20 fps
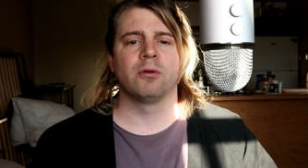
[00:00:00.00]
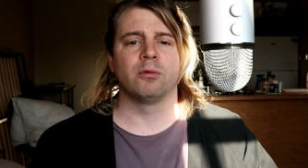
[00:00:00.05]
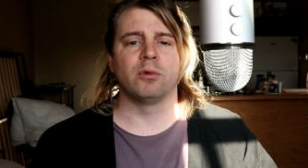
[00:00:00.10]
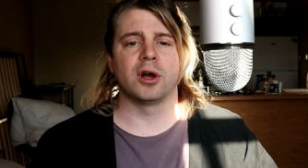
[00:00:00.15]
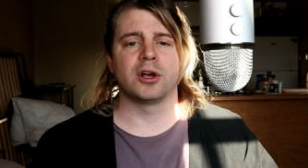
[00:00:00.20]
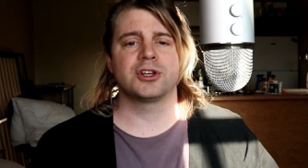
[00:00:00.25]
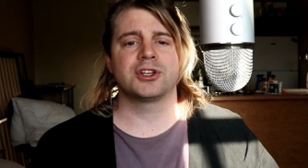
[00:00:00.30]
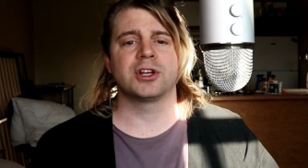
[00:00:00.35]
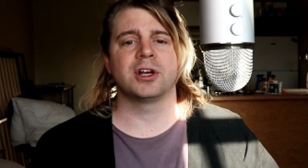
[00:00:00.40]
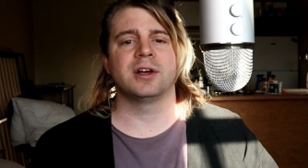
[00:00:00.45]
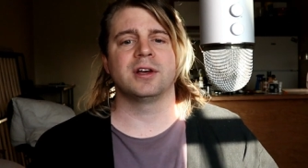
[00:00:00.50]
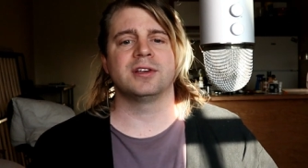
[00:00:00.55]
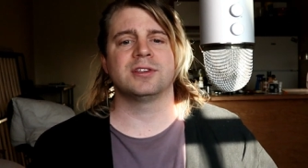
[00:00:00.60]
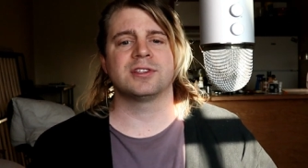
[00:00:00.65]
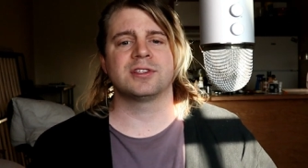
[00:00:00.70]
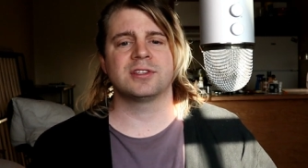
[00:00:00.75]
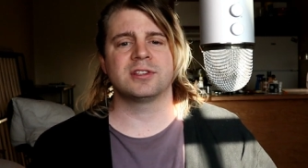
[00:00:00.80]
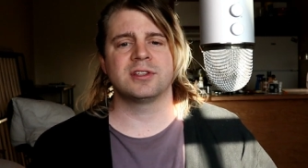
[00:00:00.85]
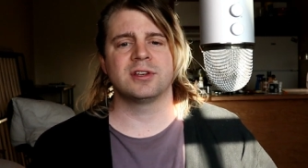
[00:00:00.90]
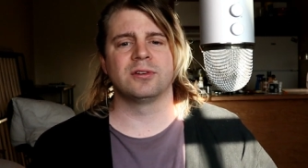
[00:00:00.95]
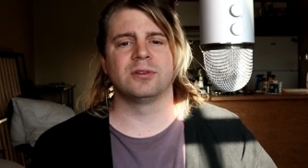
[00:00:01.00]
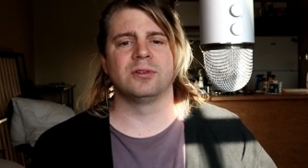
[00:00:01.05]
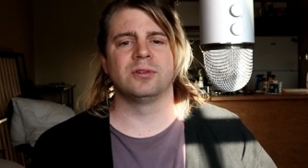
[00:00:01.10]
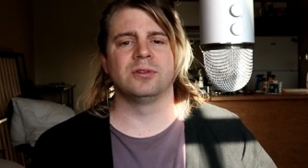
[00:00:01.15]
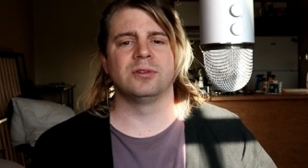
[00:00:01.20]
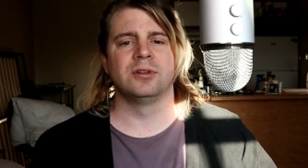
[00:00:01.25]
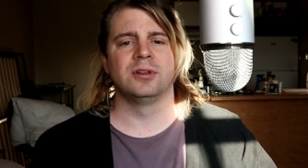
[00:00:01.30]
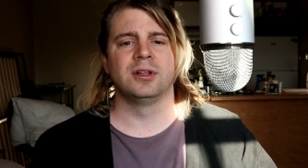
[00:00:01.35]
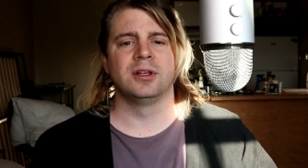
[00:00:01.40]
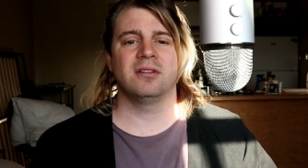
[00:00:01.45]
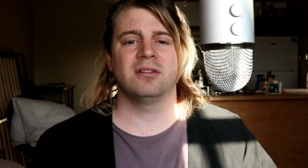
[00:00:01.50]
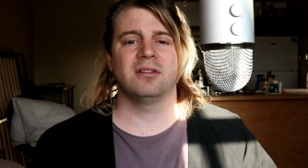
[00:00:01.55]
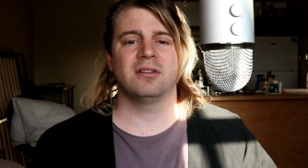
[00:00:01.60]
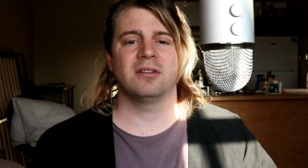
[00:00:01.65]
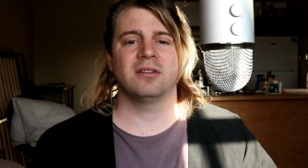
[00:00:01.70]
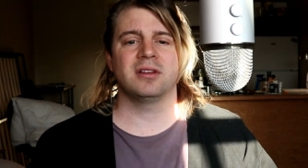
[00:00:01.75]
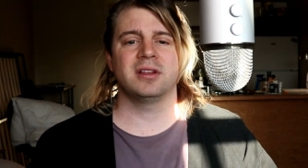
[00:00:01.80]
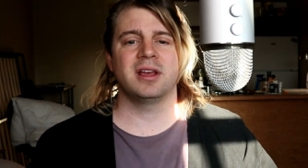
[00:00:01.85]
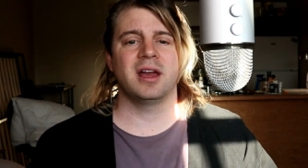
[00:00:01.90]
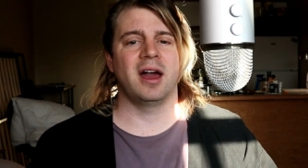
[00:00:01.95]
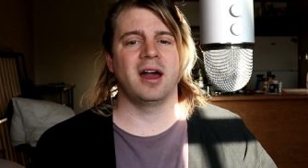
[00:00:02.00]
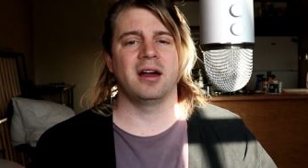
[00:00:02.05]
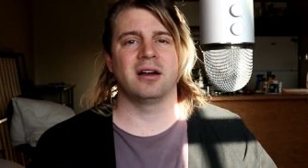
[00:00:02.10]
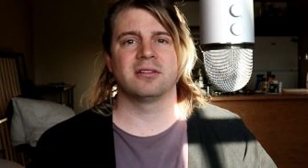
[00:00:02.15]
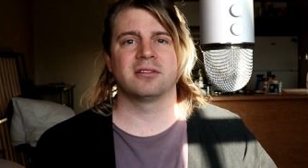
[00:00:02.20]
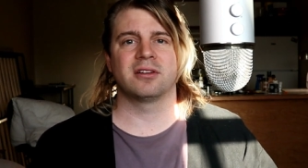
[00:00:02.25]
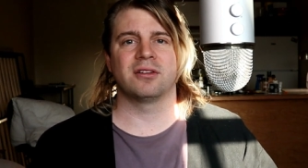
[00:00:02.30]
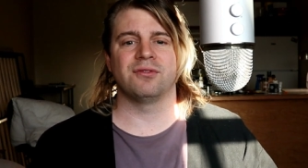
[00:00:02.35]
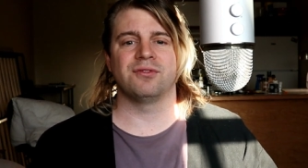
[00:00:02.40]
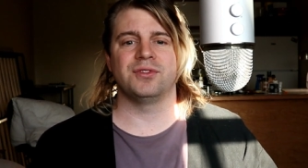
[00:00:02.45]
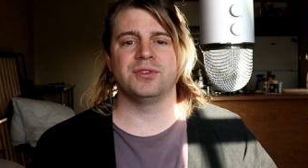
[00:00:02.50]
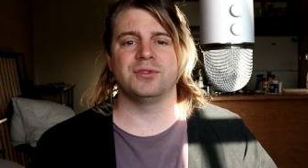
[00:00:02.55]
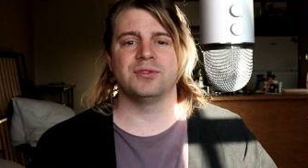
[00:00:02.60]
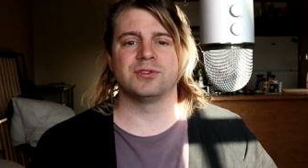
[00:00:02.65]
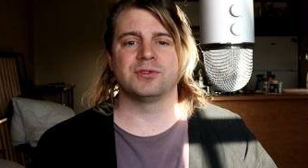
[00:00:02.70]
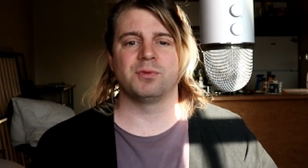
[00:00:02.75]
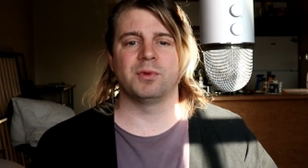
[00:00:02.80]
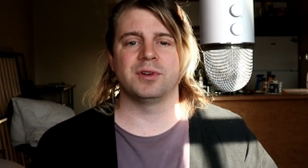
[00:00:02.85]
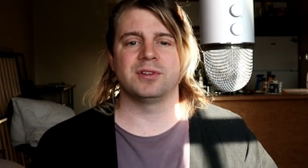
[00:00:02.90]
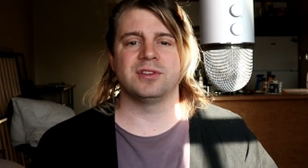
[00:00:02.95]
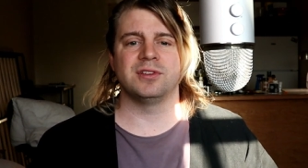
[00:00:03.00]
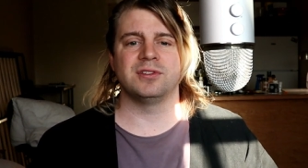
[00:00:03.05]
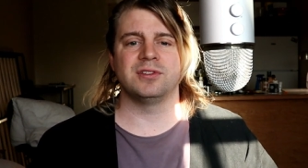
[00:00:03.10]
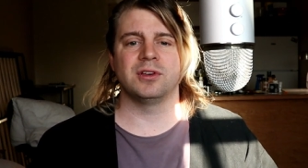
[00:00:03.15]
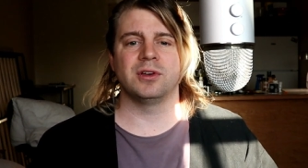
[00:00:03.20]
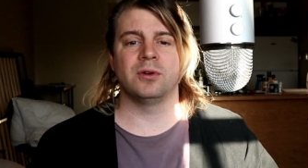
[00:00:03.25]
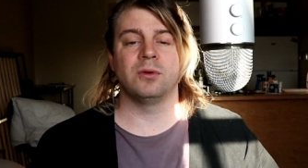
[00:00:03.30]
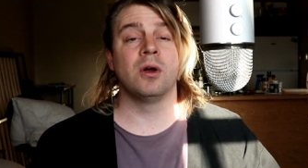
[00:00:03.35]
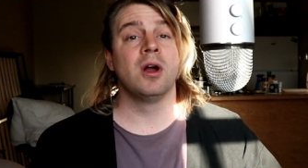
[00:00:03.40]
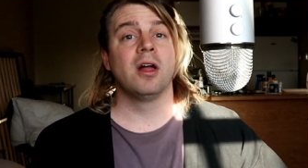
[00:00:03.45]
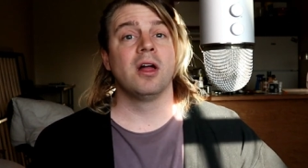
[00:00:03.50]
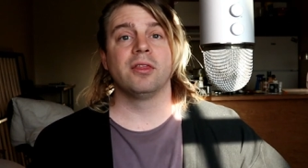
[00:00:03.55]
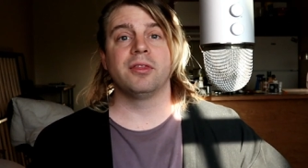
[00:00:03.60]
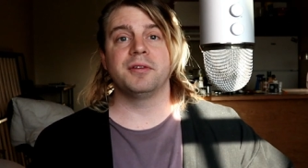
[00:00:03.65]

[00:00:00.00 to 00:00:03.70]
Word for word: Russia is still yeah, confused what to do.